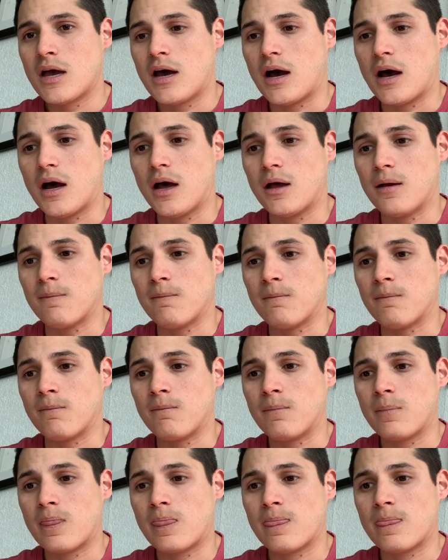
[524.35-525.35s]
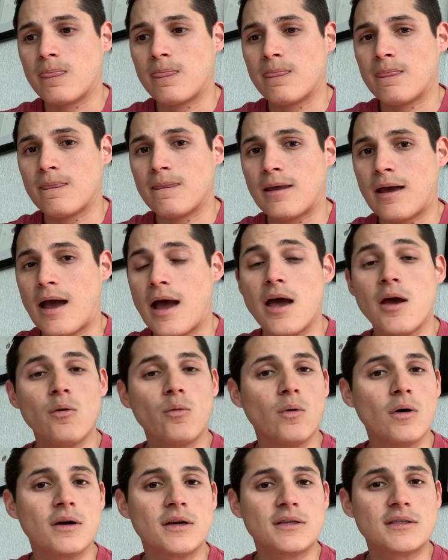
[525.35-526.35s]
I
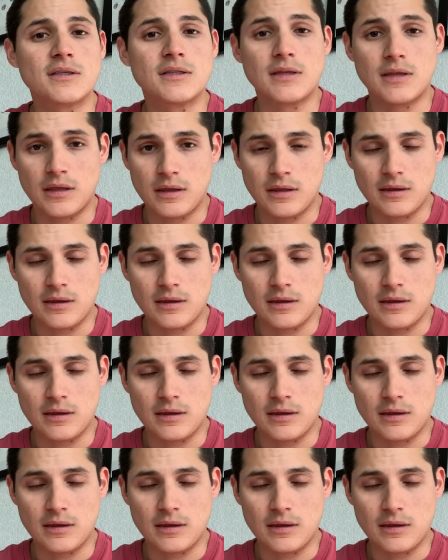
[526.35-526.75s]
was